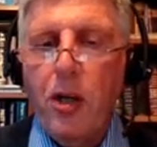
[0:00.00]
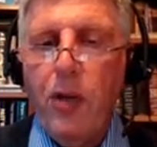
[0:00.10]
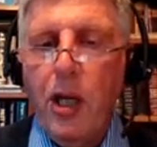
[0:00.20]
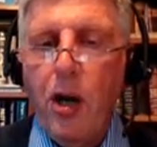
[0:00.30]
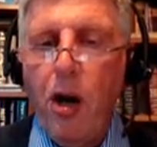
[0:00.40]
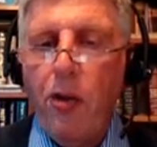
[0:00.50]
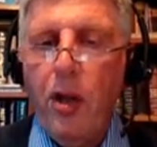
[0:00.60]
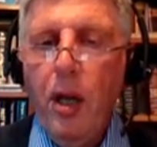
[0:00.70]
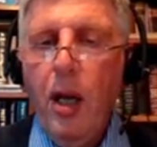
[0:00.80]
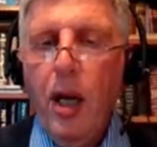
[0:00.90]
of the earth
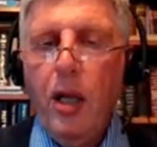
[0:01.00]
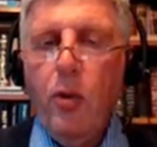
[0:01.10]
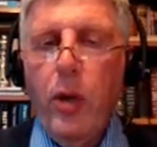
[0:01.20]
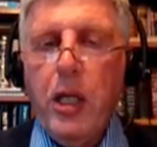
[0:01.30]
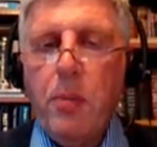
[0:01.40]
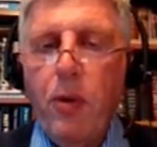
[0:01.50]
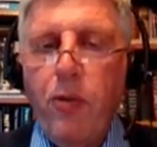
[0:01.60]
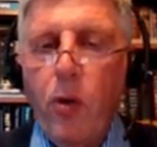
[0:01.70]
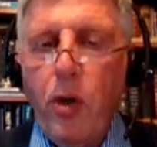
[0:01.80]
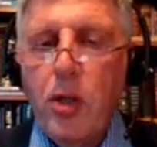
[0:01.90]
in the weeks
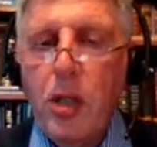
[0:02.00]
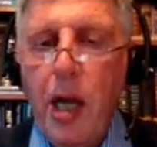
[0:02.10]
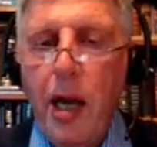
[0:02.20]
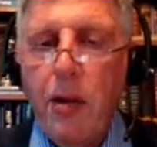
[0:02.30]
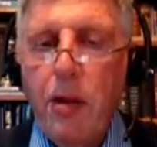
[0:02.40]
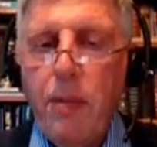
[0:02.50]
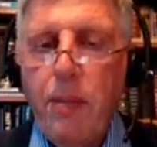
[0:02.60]
before his death.